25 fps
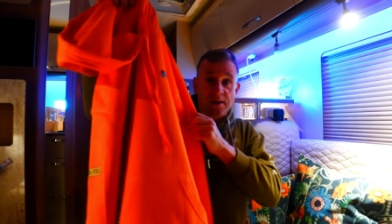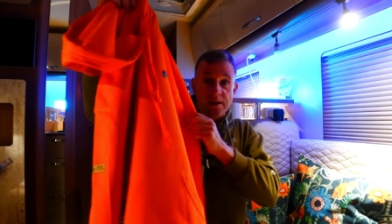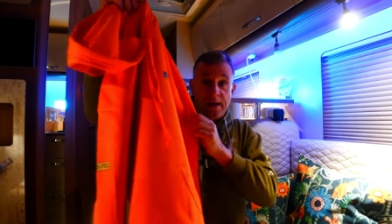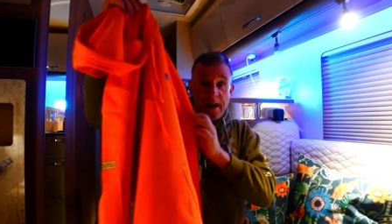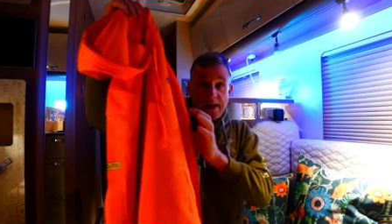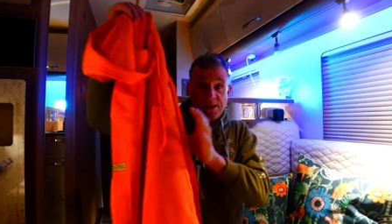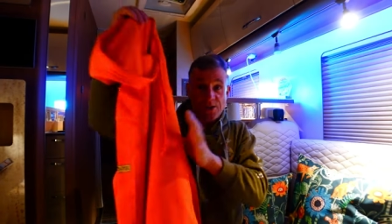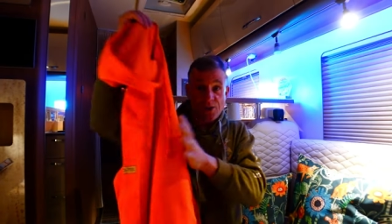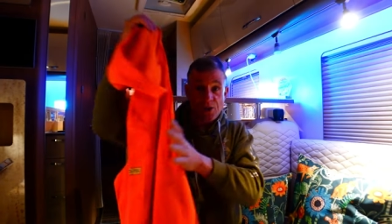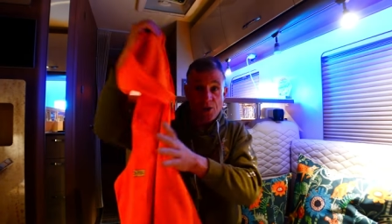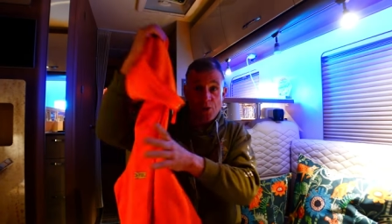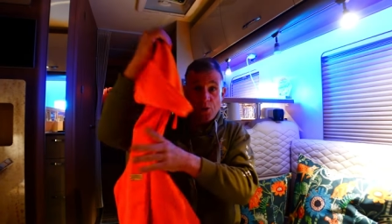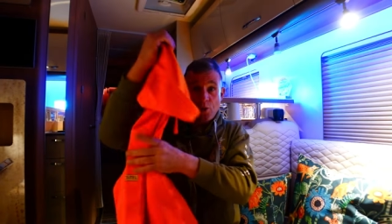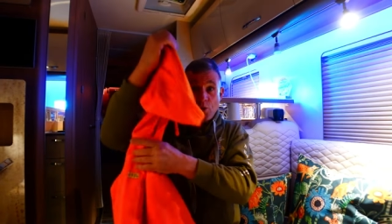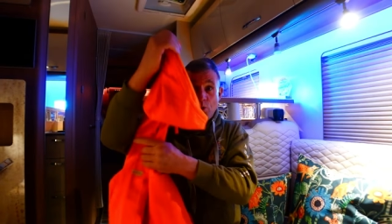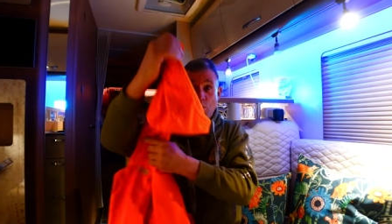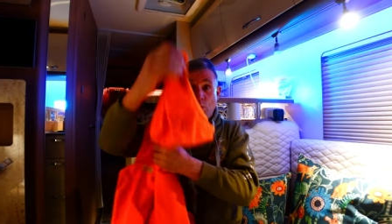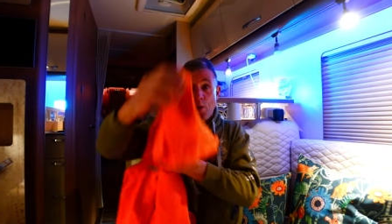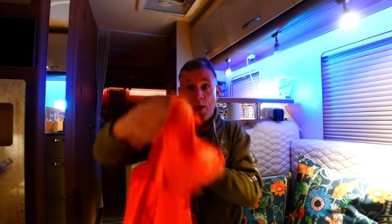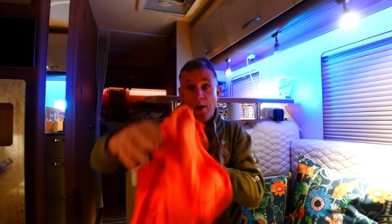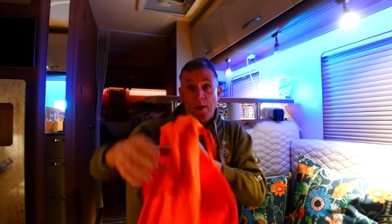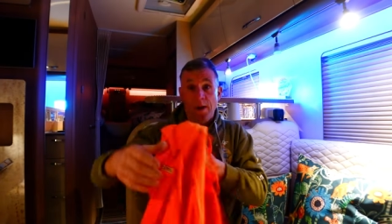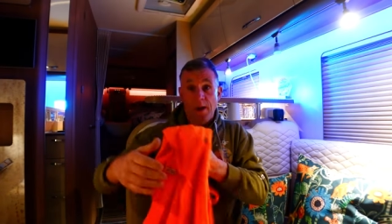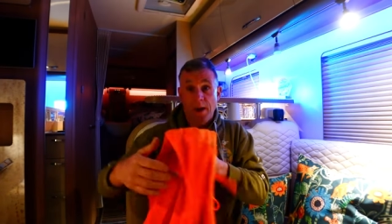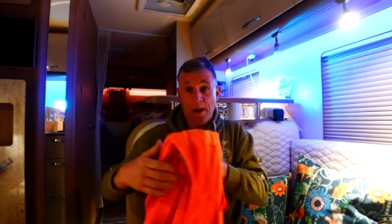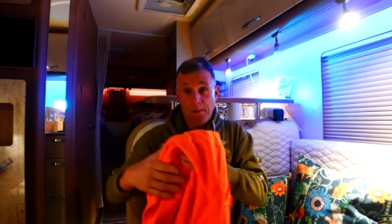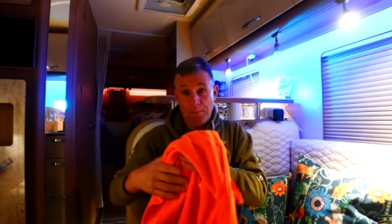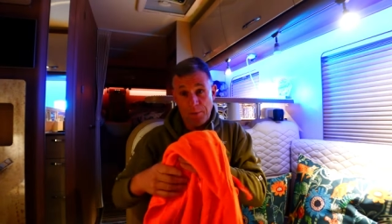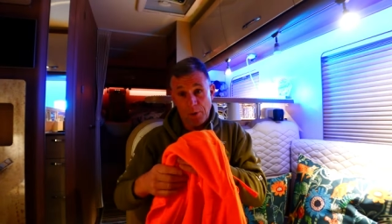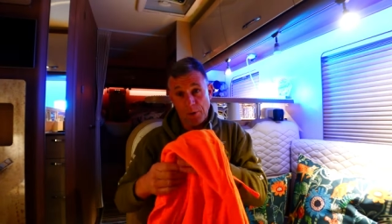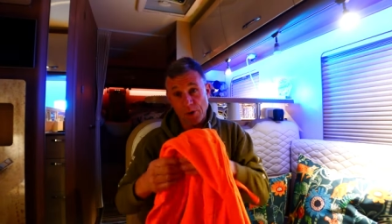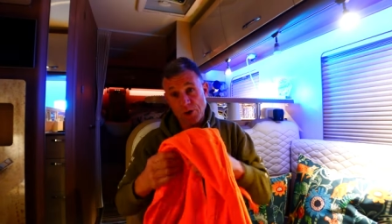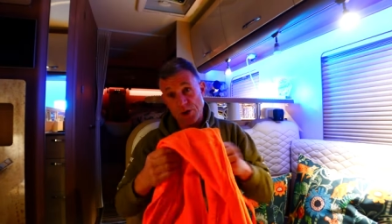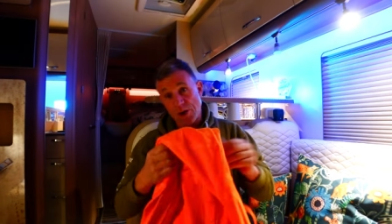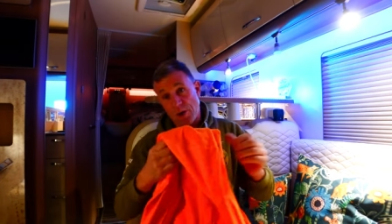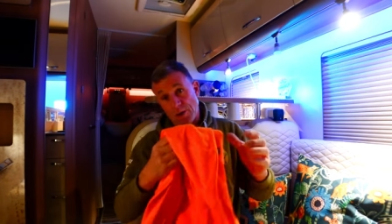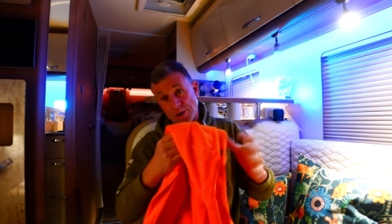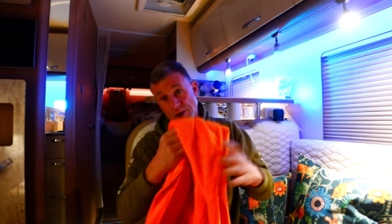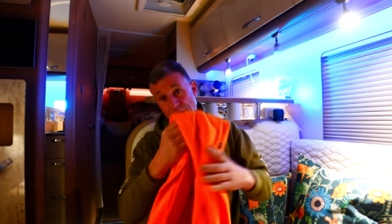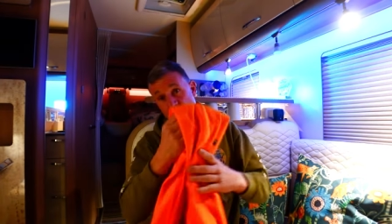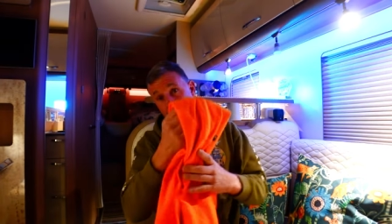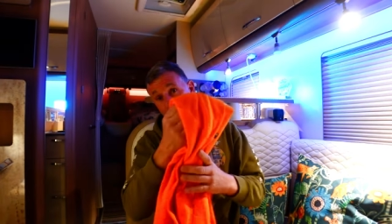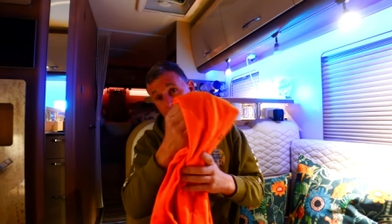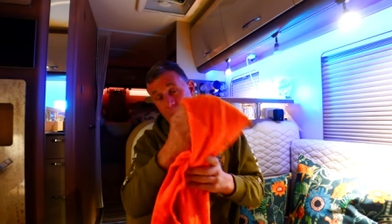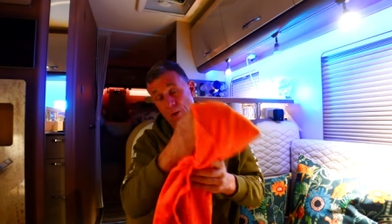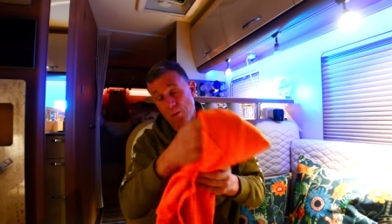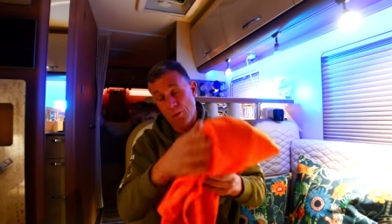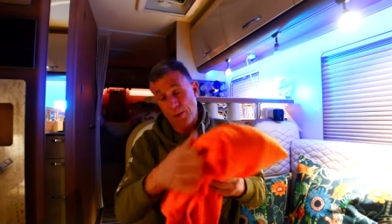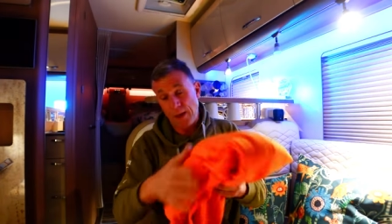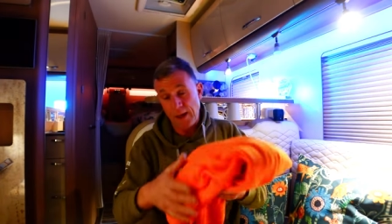Yazoo, personalized
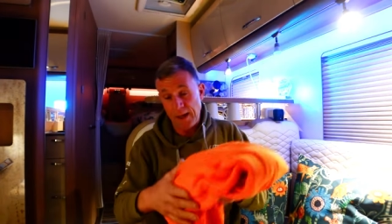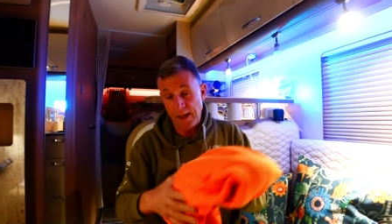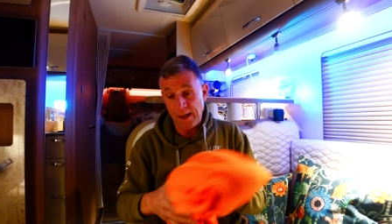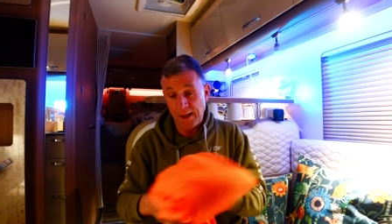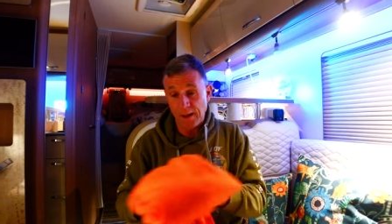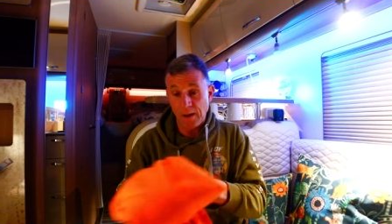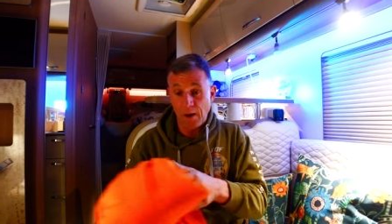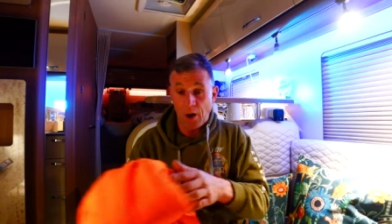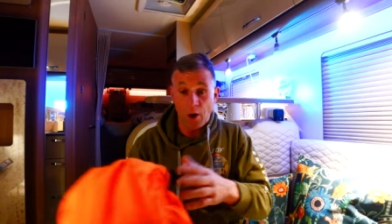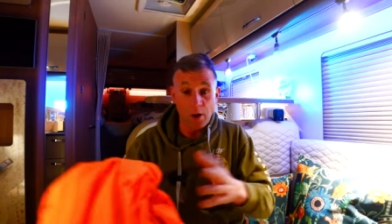clothing.